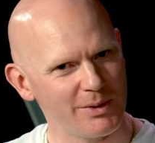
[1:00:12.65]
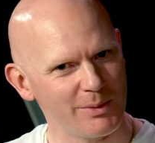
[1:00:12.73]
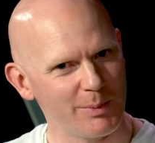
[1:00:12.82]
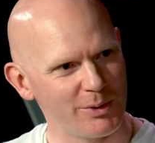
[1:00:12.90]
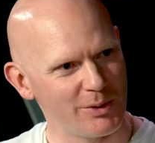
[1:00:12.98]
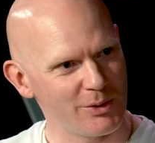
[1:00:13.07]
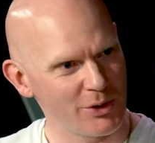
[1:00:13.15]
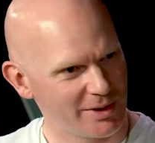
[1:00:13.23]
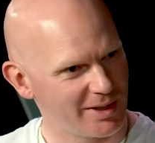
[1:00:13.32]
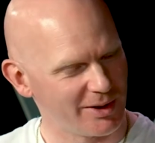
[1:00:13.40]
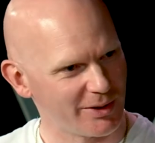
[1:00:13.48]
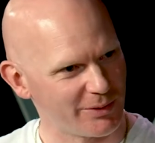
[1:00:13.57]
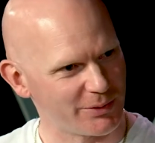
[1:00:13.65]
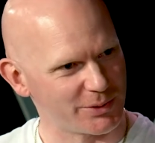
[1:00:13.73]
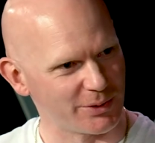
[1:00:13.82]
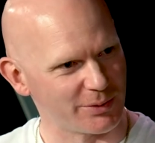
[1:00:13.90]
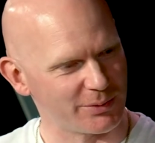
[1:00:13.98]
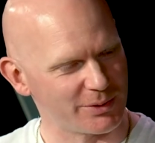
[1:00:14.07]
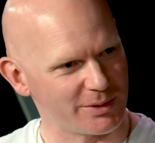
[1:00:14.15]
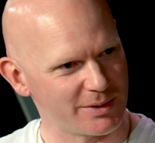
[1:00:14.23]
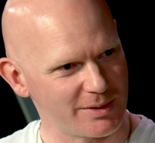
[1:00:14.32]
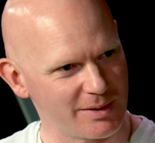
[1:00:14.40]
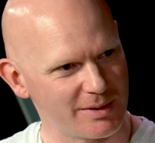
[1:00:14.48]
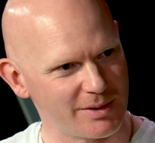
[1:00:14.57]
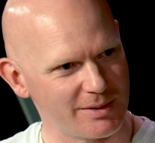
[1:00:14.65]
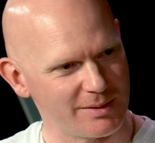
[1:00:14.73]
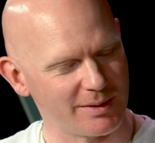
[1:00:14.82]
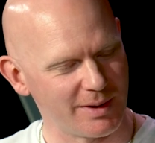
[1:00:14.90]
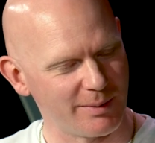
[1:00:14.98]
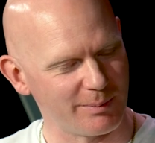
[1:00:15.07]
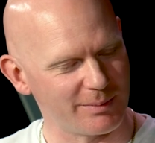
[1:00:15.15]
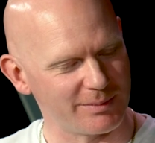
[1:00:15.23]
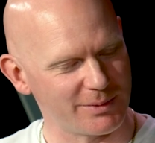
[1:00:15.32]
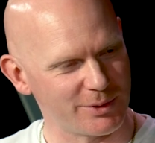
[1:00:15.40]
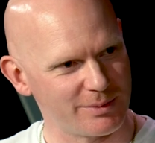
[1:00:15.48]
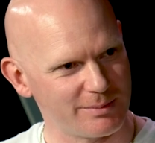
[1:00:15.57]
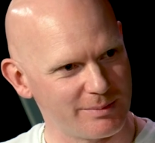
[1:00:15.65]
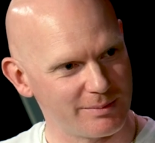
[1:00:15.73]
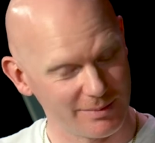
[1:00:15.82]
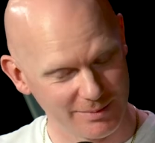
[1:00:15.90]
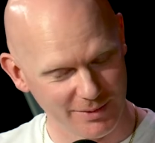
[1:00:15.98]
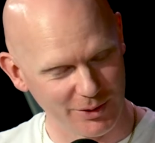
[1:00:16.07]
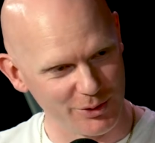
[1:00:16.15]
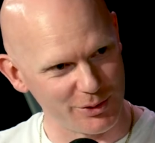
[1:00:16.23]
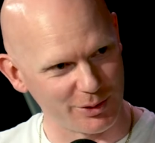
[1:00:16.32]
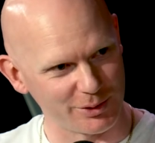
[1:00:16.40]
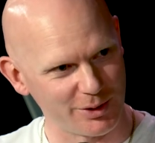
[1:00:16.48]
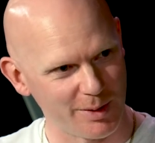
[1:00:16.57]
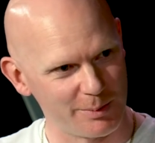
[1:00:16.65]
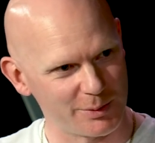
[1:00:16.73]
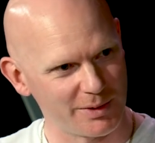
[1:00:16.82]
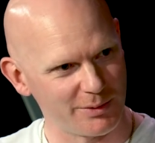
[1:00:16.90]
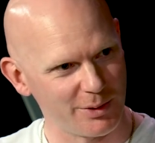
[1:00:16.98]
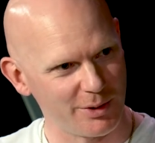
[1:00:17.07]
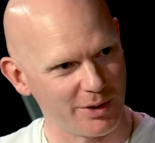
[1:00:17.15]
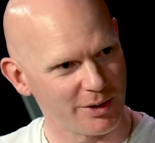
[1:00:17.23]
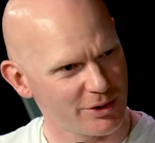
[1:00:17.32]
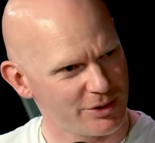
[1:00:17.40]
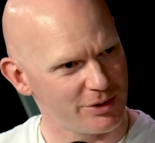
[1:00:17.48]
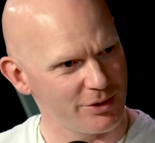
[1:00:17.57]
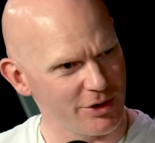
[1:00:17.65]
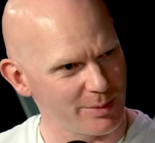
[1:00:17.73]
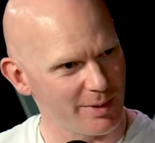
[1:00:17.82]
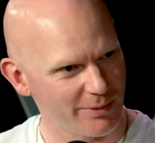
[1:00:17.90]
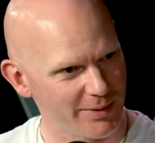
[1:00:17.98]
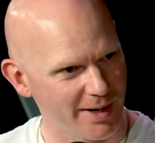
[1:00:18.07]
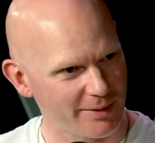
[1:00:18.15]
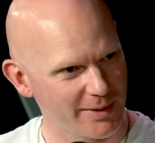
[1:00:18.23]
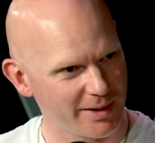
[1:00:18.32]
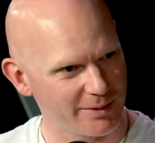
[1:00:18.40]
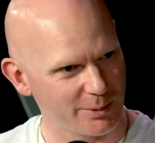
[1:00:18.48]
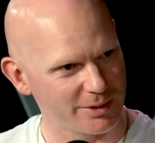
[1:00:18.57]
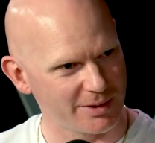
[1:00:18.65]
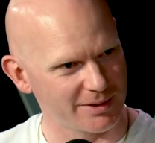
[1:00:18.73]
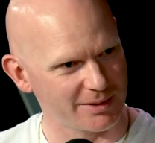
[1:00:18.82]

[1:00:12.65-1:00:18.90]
But you did a lot of sort of... Um, unusual jobs whenever you were young, because you used to be a firefighter, weren't you?